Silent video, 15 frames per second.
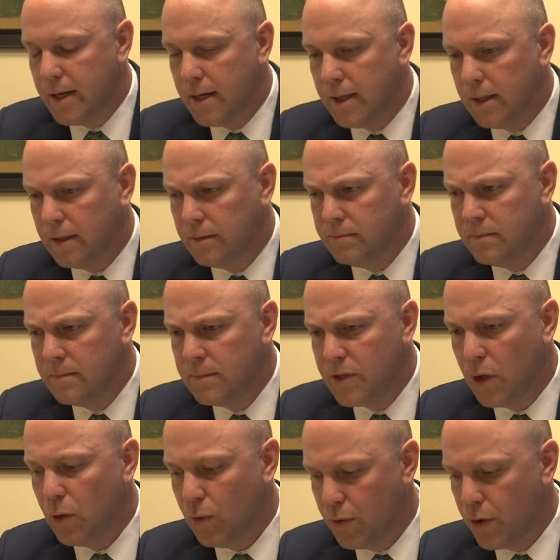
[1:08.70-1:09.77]
um,
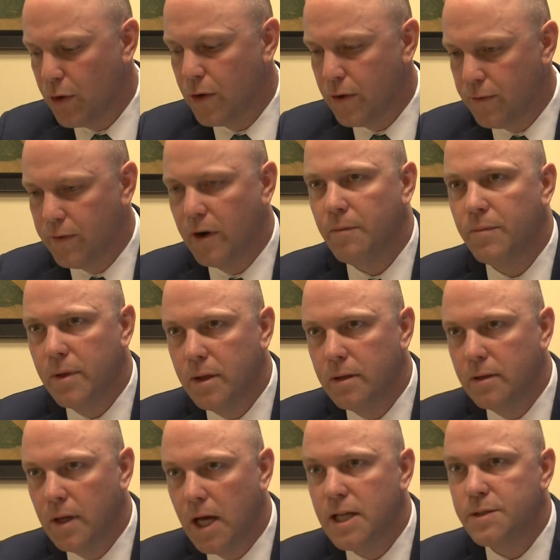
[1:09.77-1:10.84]
told her from the
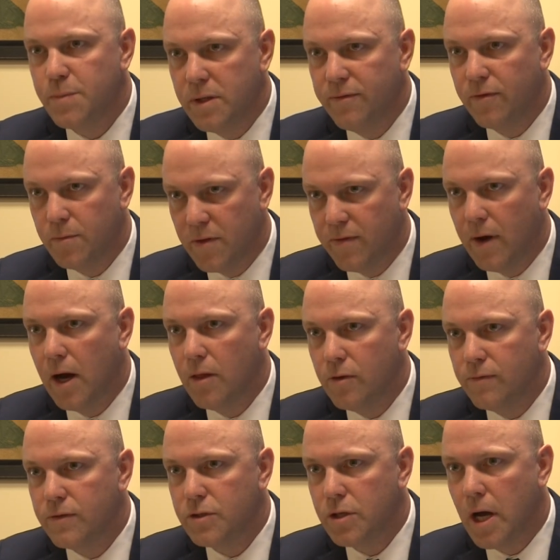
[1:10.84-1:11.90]
husband, from the
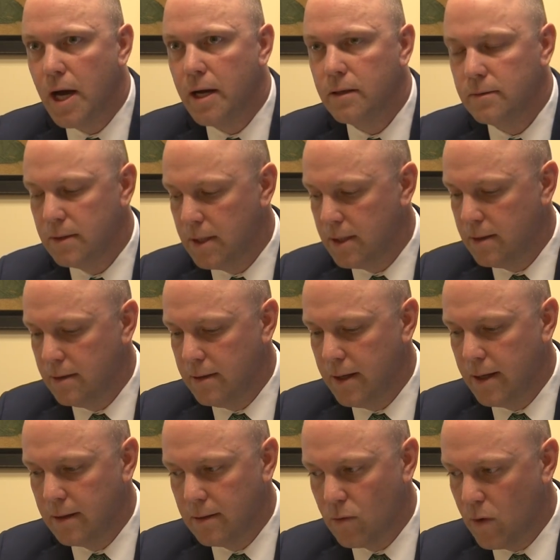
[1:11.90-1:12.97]
father of the child, that,
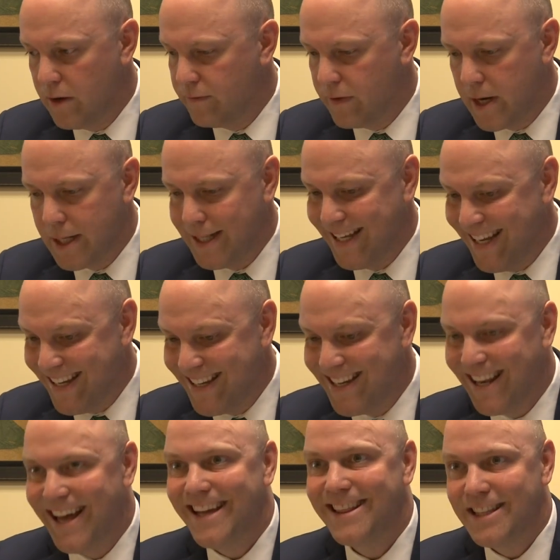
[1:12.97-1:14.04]
that quite frankly he
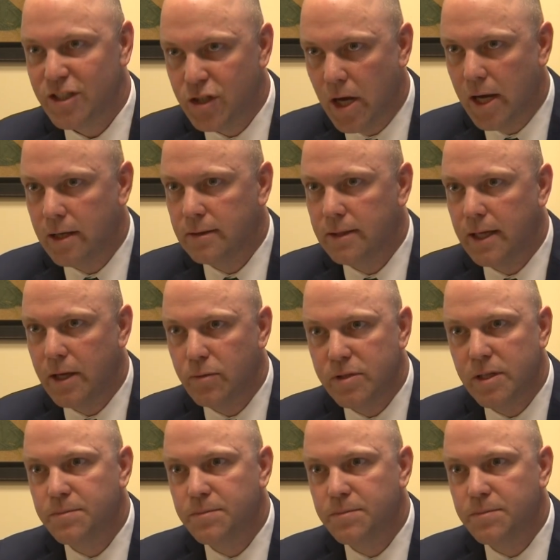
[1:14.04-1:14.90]
didn't like the child, that he was